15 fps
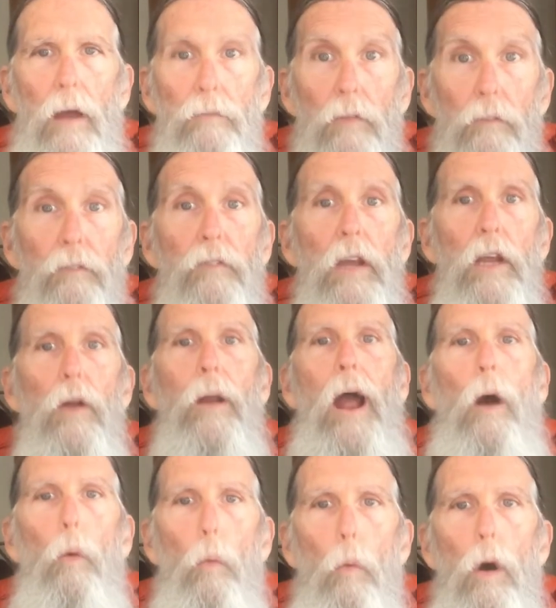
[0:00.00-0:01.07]
figure
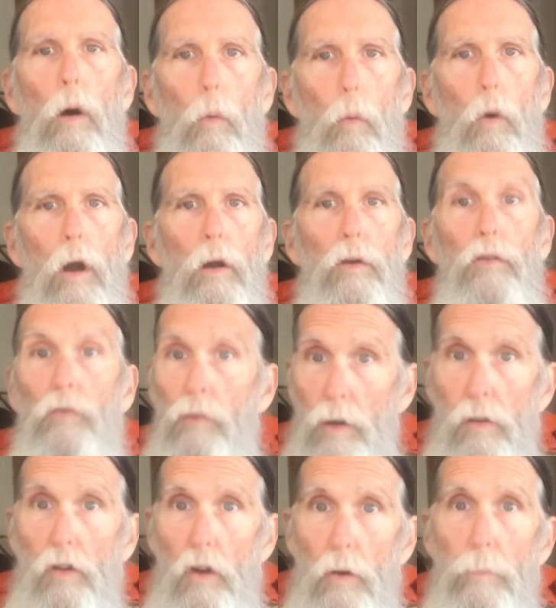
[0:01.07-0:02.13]
out what works for
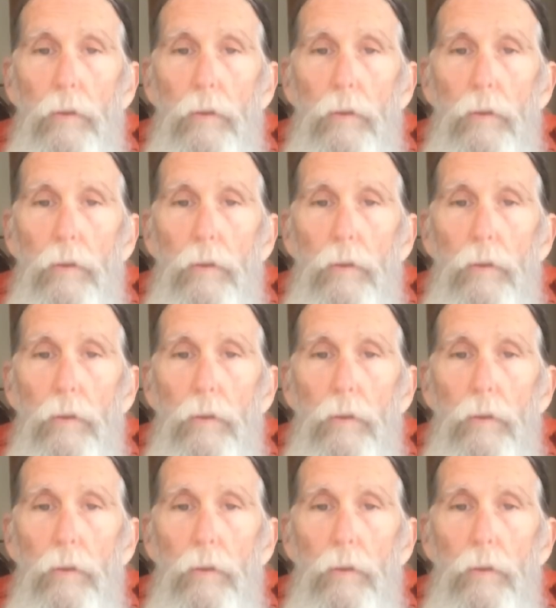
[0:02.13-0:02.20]
your